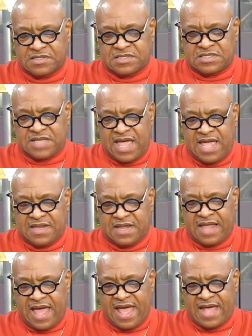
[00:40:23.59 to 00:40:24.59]

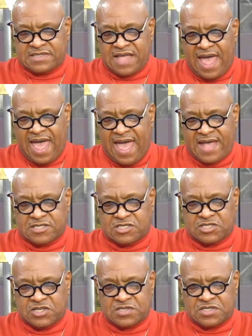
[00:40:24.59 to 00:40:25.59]
Satan has
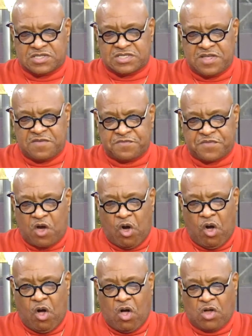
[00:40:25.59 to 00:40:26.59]
asked to sift
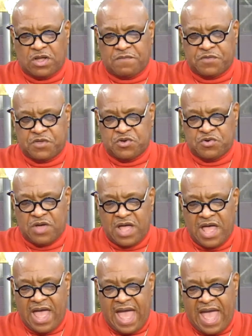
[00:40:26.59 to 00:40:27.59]
all of you
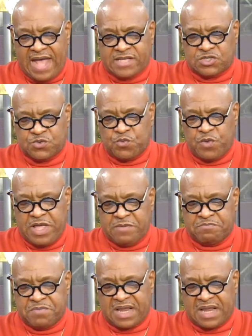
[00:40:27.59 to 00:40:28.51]
as wheat,